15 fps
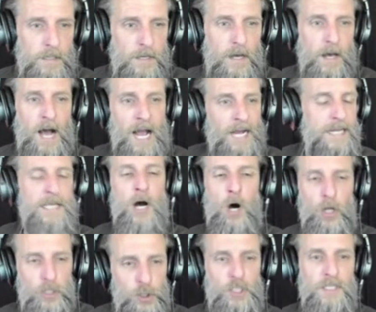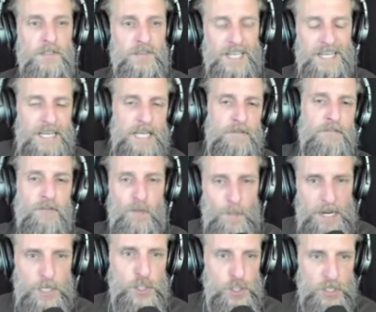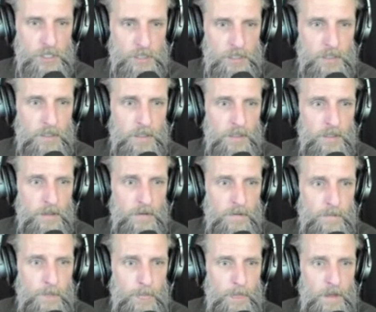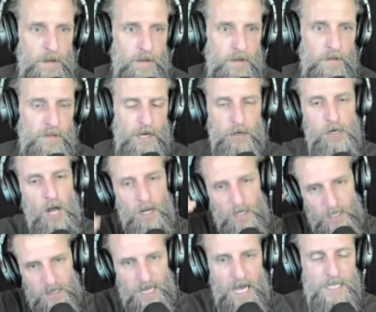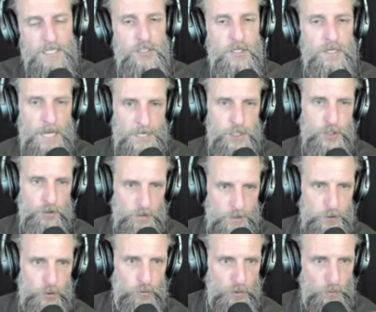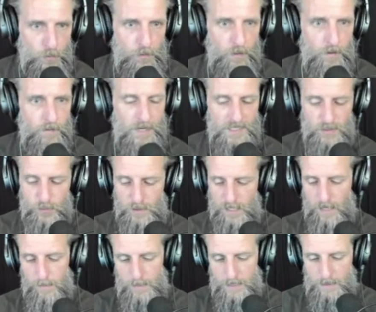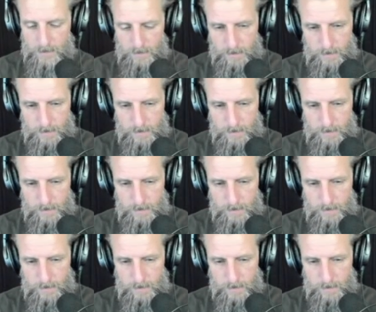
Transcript: ideologies and information that are not aligned to nature and truth. That's what that means.